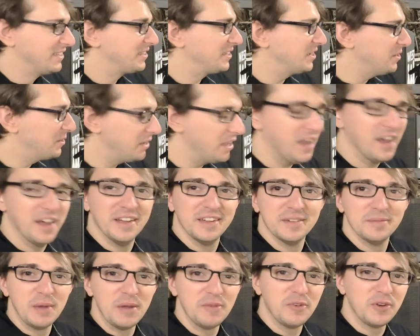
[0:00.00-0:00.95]
So yeah, my
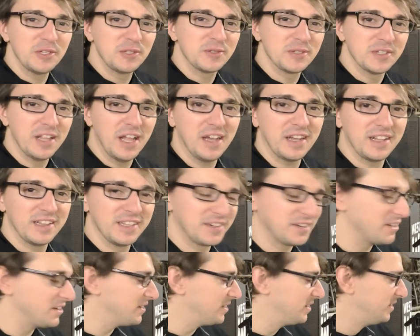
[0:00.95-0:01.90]
voice was a lot
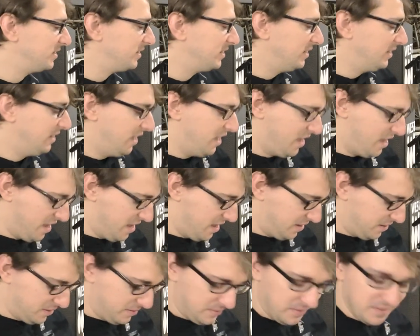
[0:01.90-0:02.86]
clearer, and
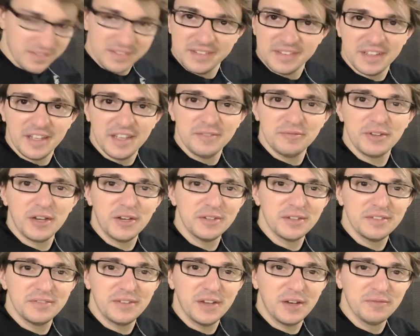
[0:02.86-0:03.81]
it felt
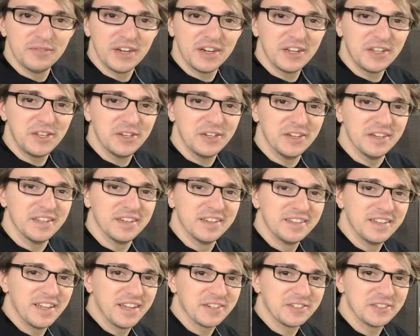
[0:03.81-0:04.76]
very good.
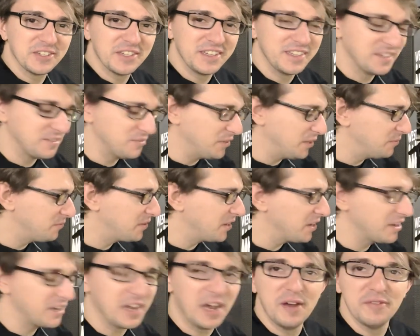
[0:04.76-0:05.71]
Actually, I felt very
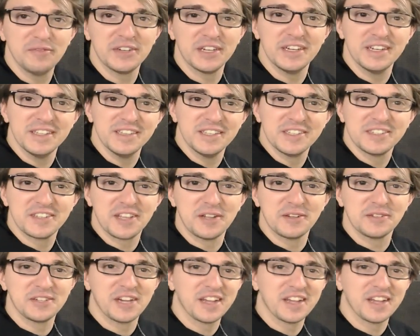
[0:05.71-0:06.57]
confident in this sound check.